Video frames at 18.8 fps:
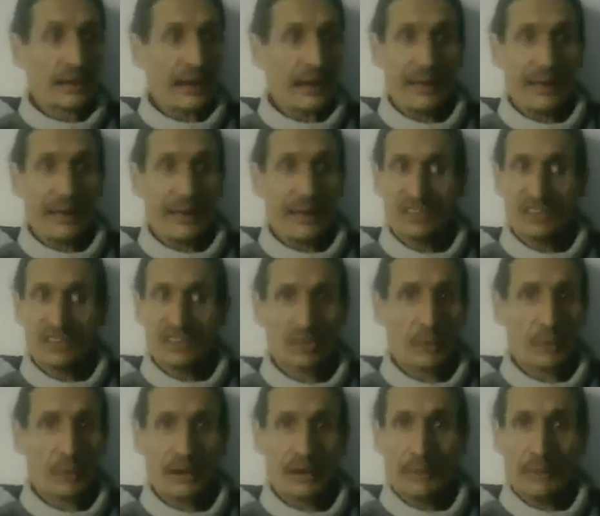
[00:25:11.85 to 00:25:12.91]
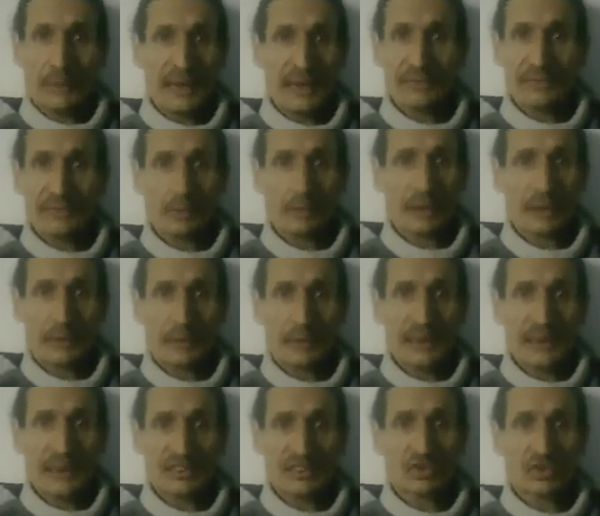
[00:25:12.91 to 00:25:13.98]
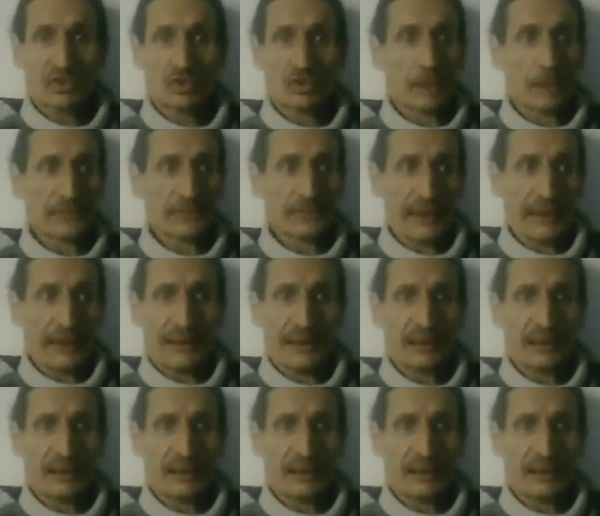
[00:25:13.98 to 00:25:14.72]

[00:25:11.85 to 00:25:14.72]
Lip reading: and they just went away. Everyone went away, just dropped it.